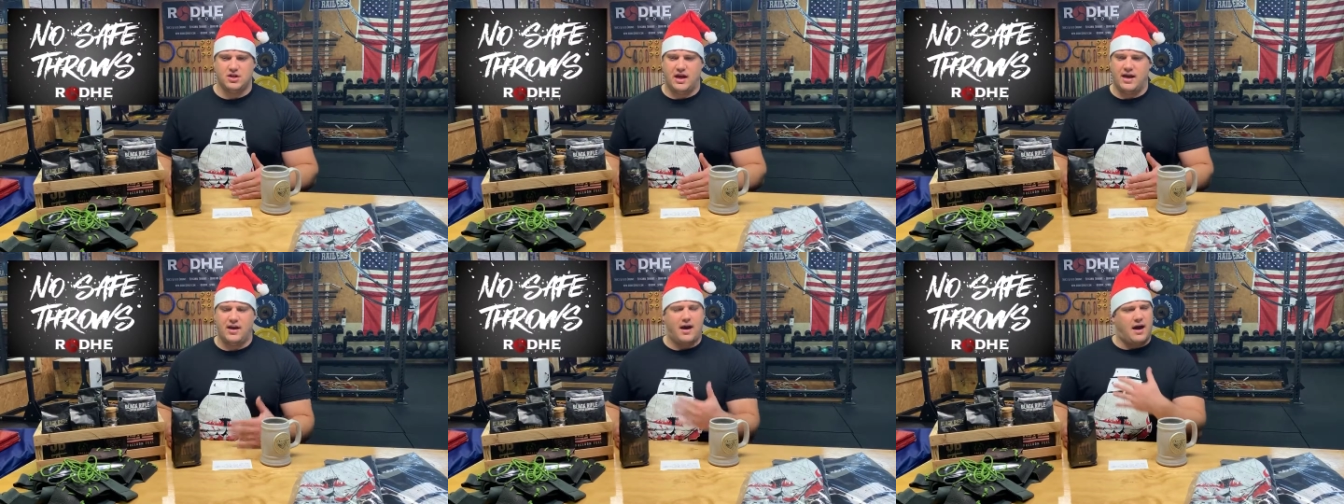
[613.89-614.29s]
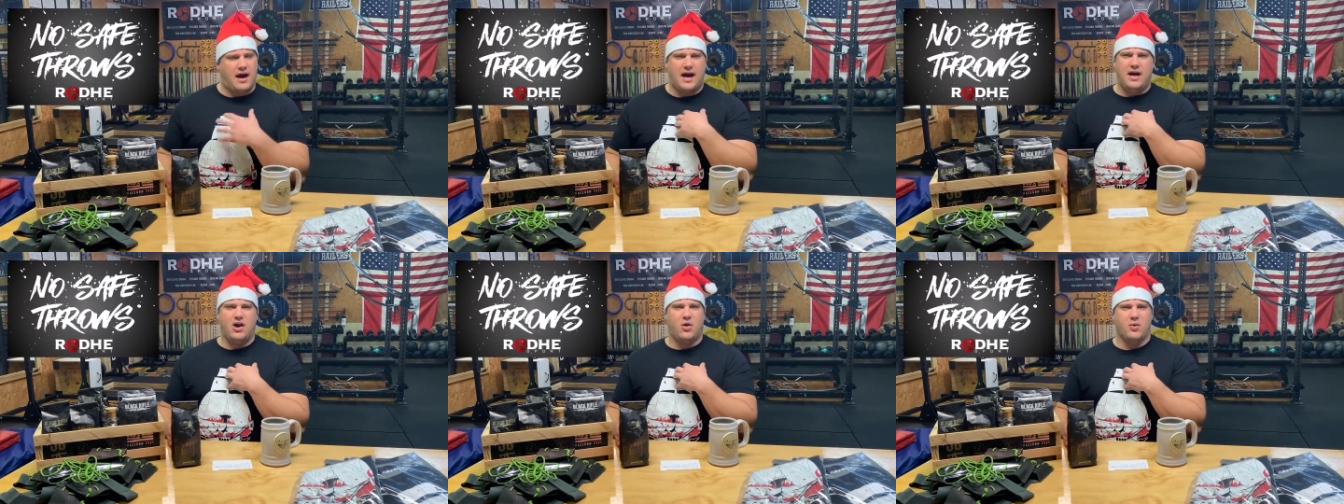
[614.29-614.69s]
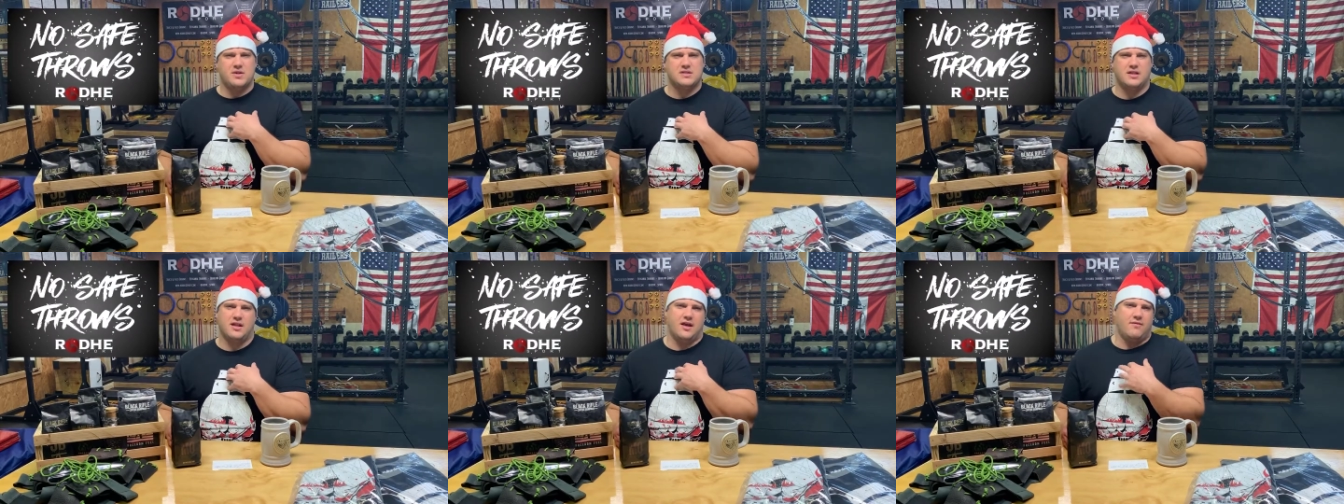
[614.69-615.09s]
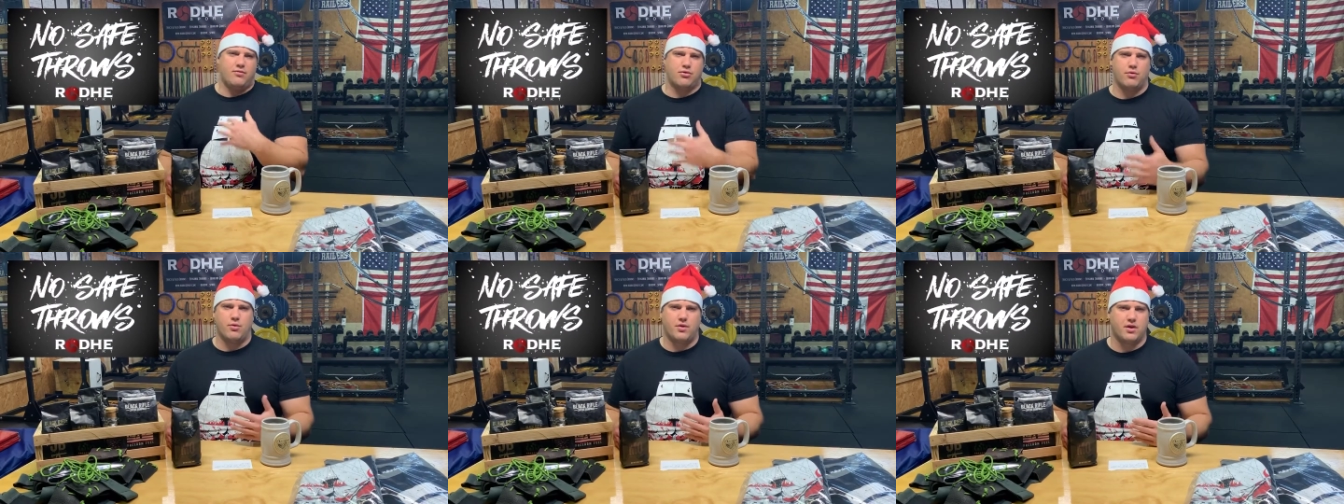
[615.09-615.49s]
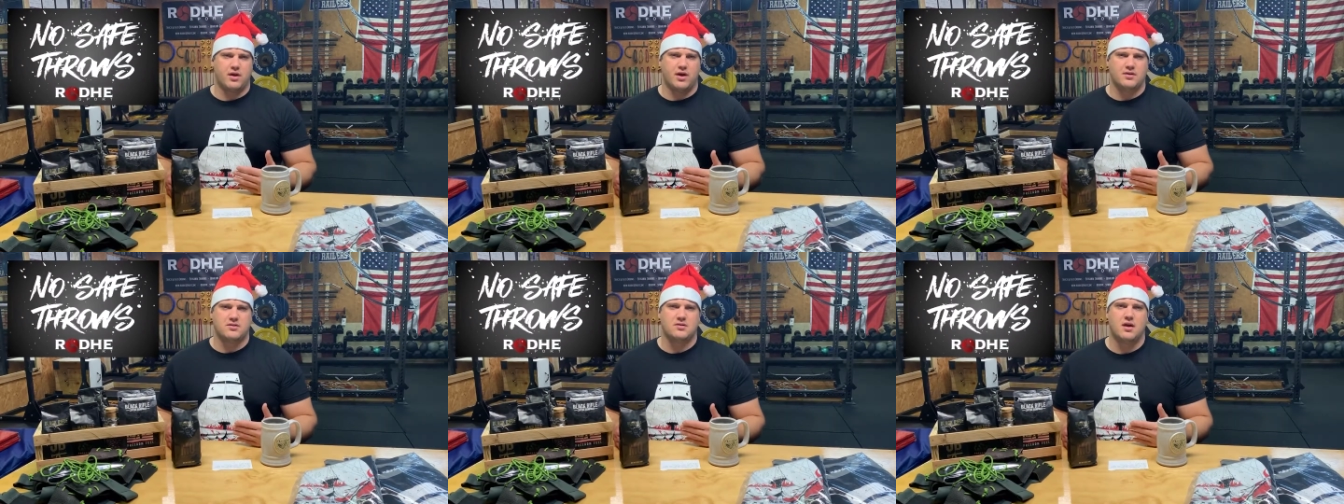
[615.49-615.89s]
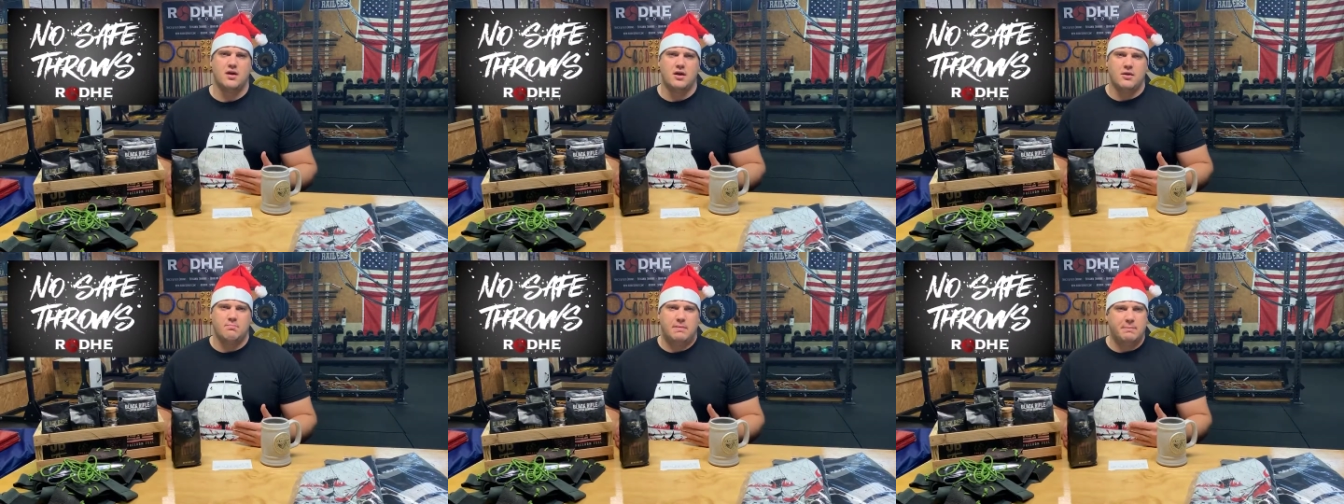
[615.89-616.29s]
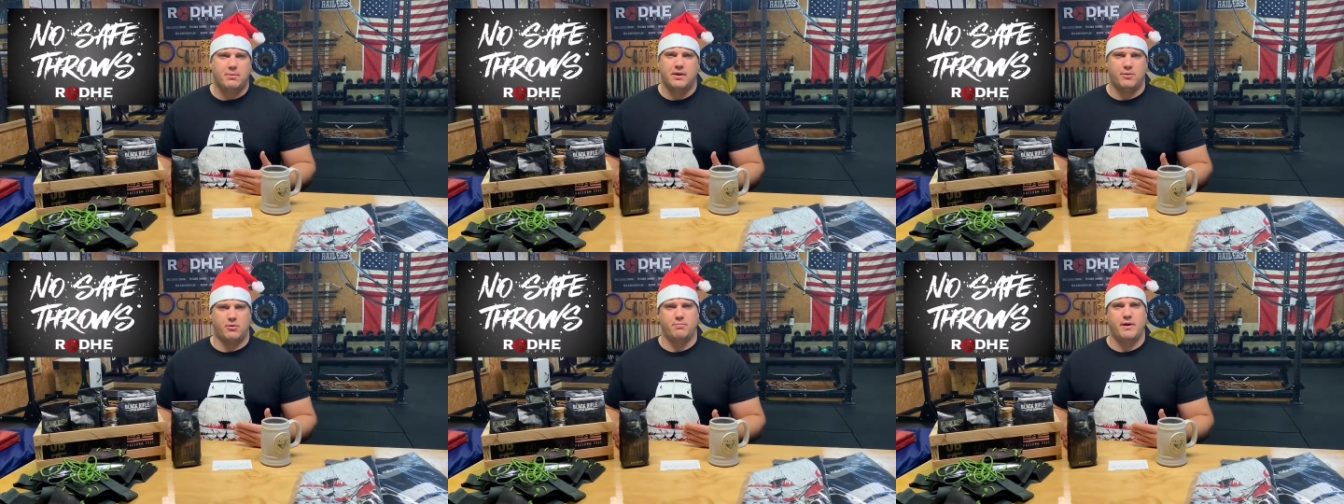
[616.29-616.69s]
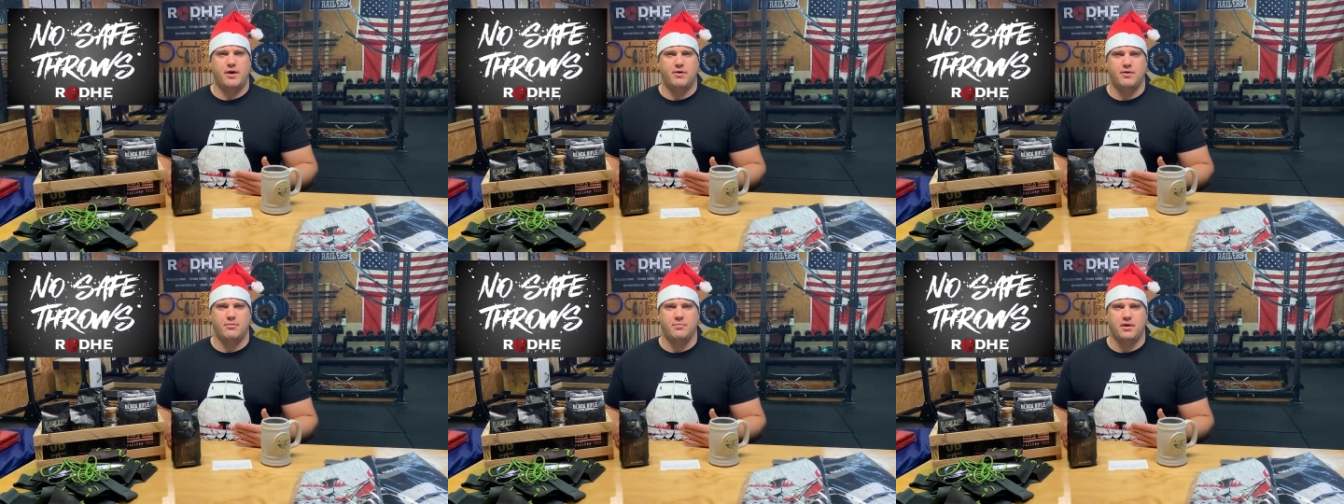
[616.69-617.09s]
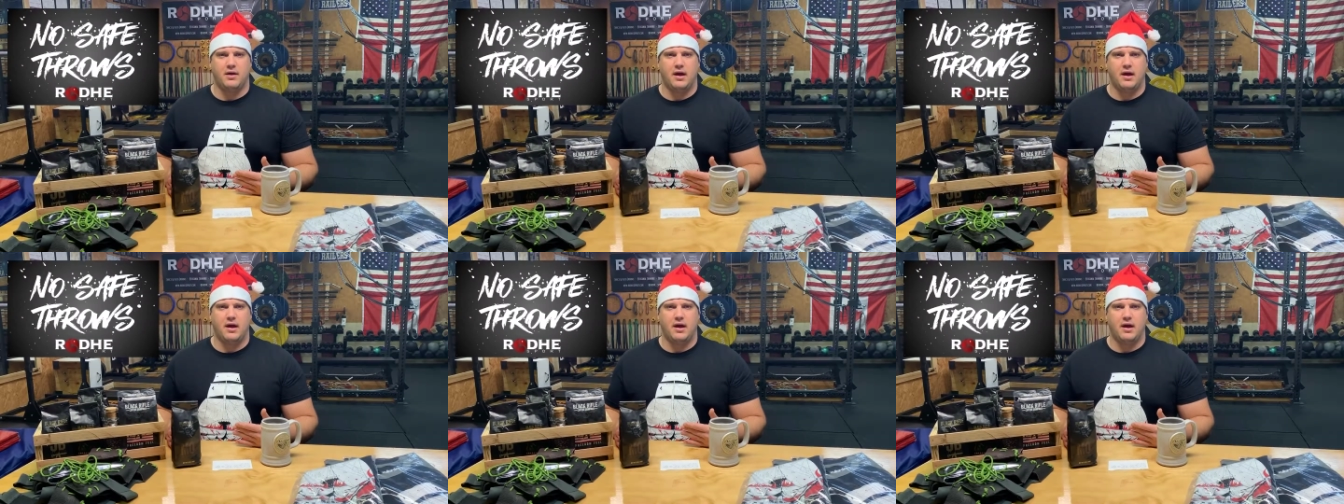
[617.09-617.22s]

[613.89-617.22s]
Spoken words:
I always loved throwing against people that were better than me.